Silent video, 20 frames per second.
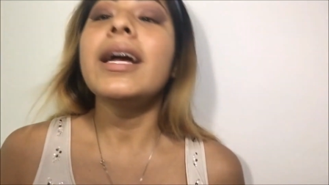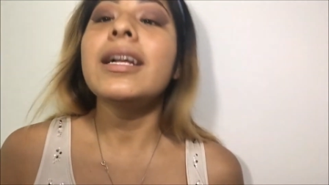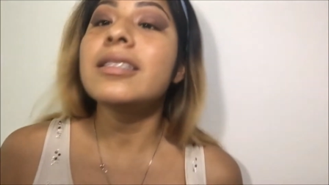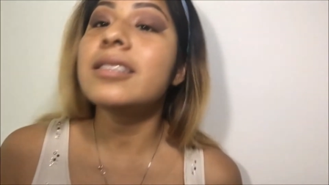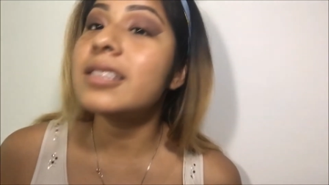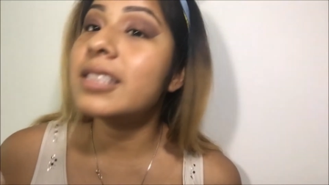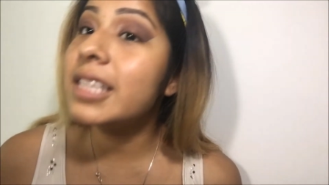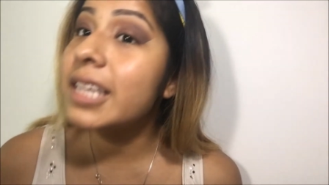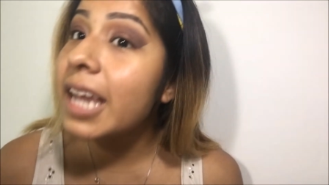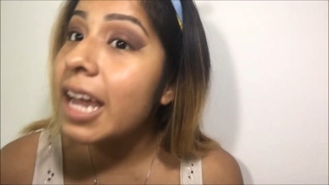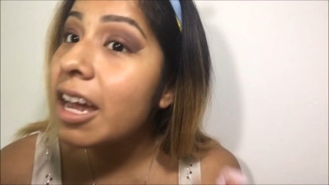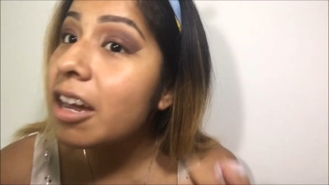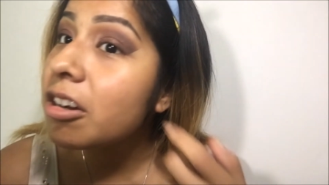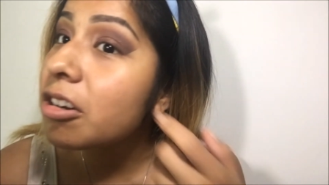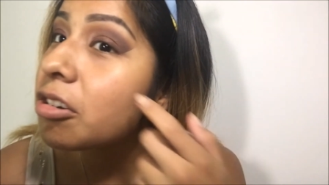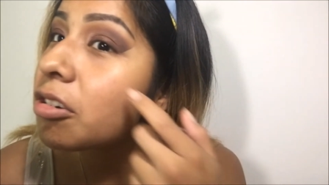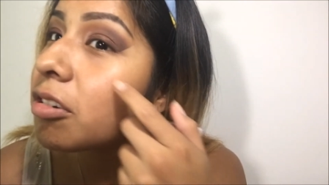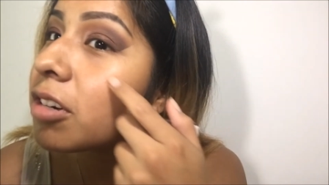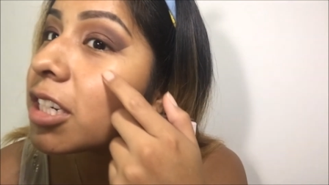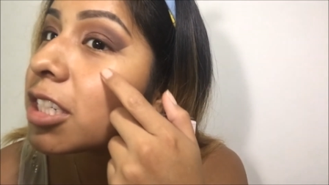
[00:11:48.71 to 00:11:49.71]
And see how
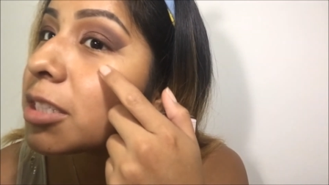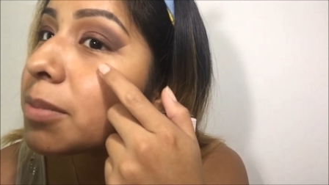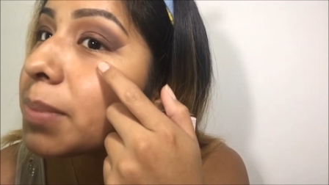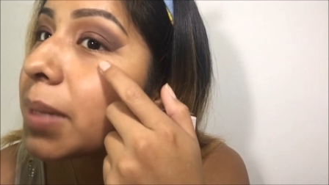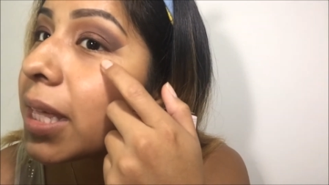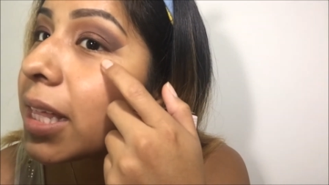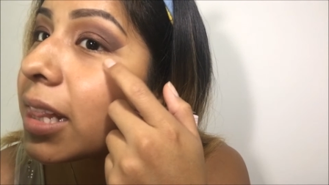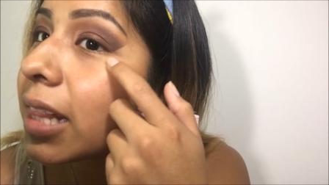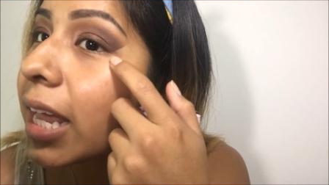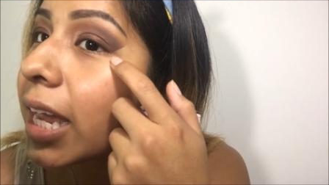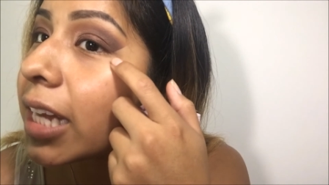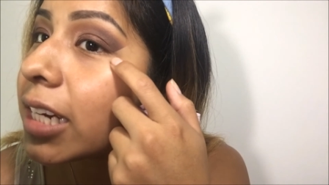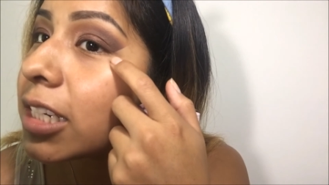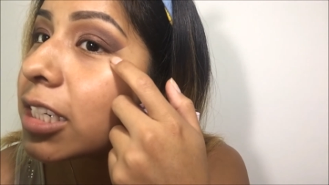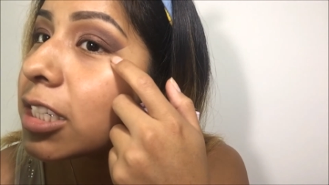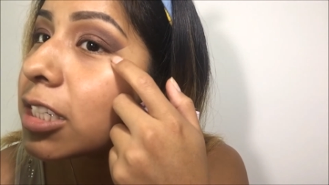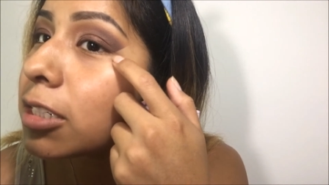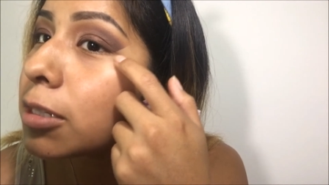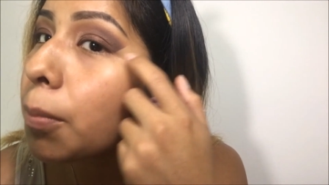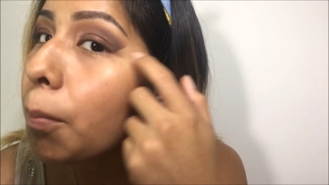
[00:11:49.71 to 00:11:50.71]
crisp that line
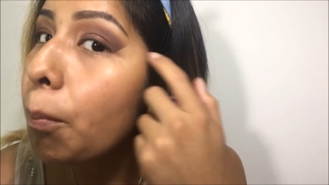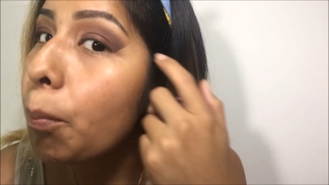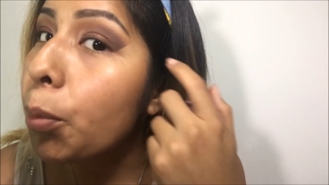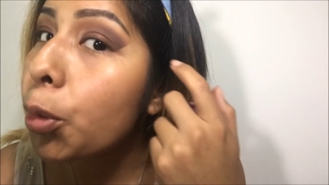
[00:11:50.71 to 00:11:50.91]
is?